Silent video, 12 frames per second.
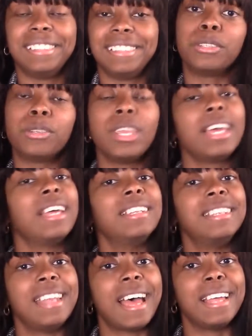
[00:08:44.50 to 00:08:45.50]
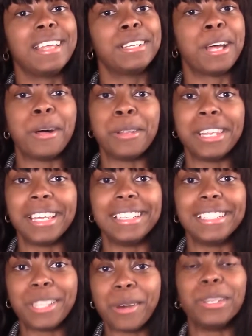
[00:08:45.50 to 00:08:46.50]
So yeah, I'll
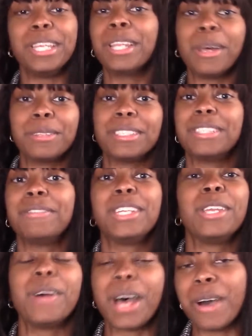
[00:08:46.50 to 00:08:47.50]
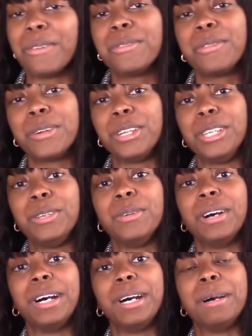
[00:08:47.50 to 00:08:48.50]
let Tony close this video out for
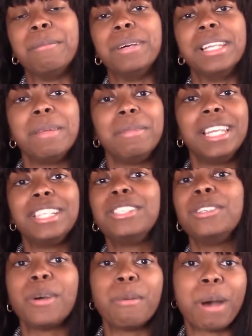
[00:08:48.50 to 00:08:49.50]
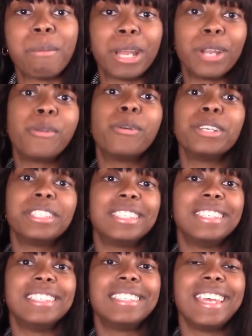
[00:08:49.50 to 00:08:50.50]
you, but let me let you know about my
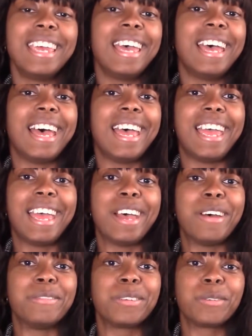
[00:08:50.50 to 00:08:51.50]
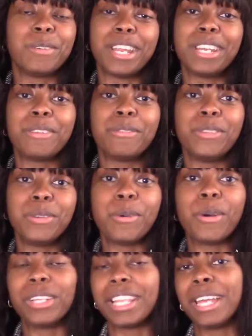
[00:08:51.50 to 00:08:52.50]
courses. I have created a few
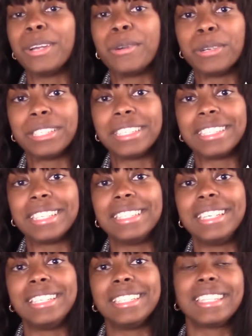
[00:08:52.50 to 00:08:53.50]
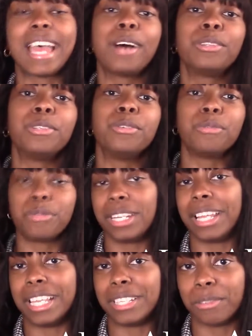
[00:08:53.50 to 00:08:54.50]
online courses that teaches how to
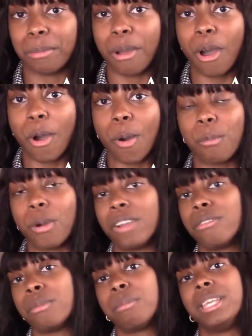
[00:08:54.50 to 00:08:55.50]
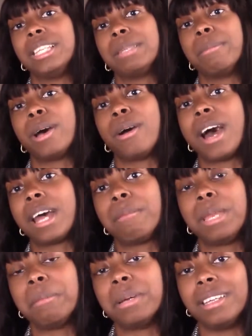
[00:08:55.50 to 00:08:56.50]
freelance from home. One of them is about how to
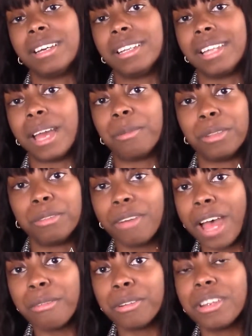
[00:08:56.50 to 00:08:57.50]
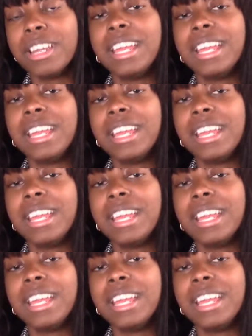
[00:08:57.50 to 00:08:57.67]
make money online with Fiverr,